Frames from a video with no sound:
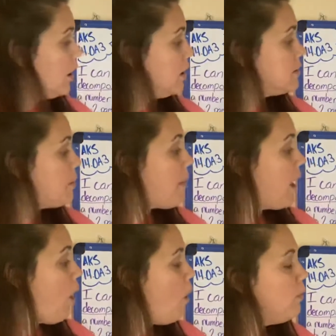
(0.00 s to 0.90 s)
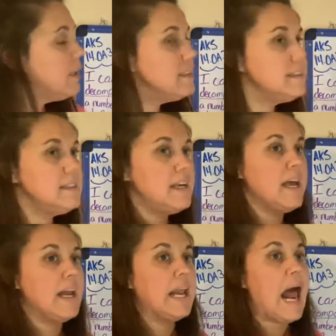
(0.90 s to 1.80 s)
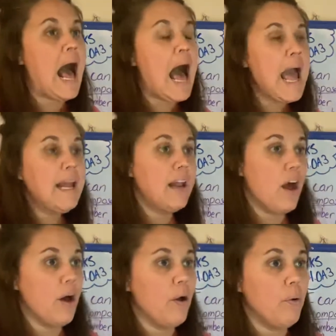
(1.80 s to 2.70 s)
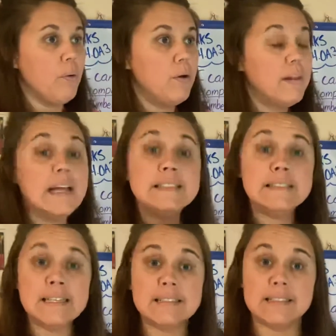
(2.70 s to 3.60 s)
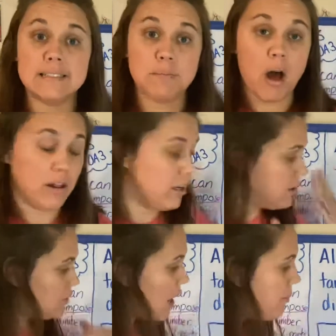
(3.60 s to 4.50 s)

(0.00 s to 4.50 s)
So my whole is 10, and I know that 6 is smaller. So I'm